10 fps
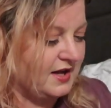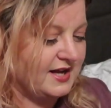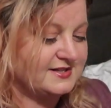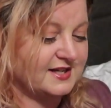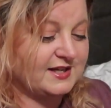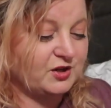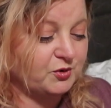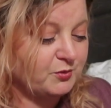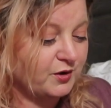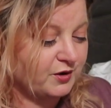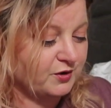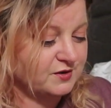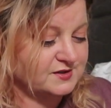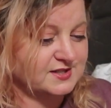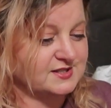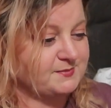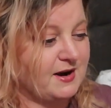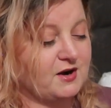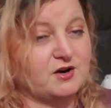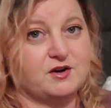it's a Gilmore Girls
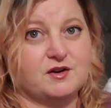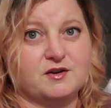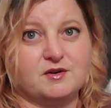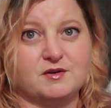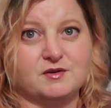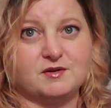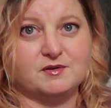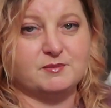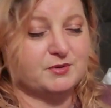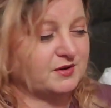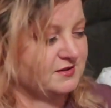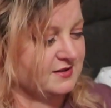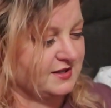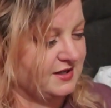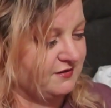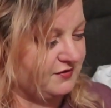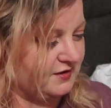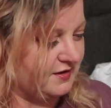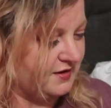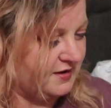inspired book sleeve.
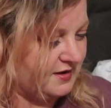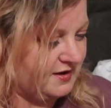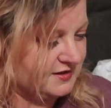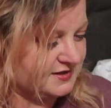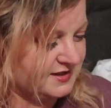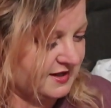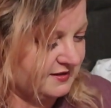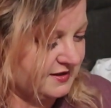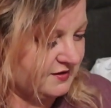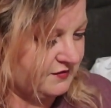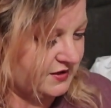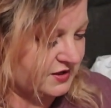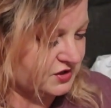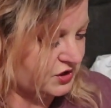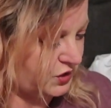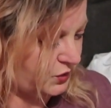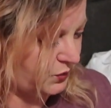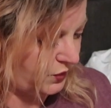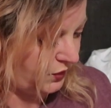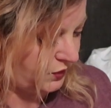It says, I live in two
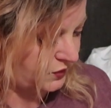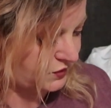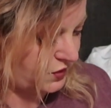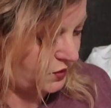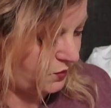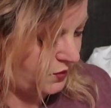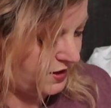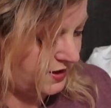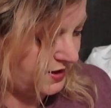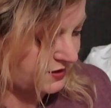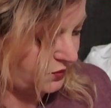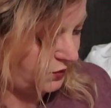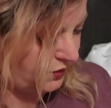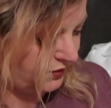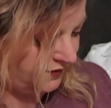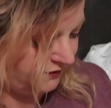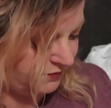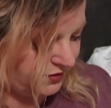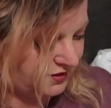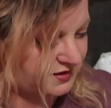worlds. One is a world of
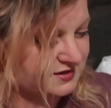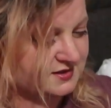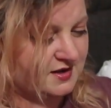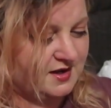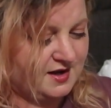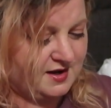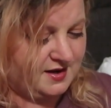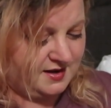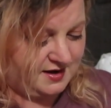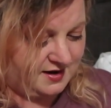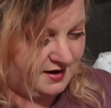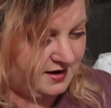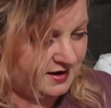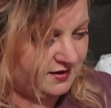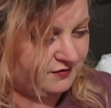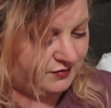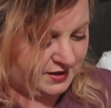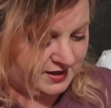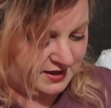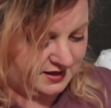books. I
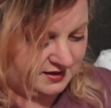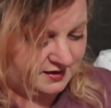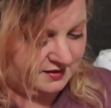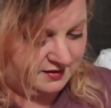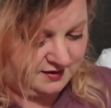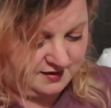freaking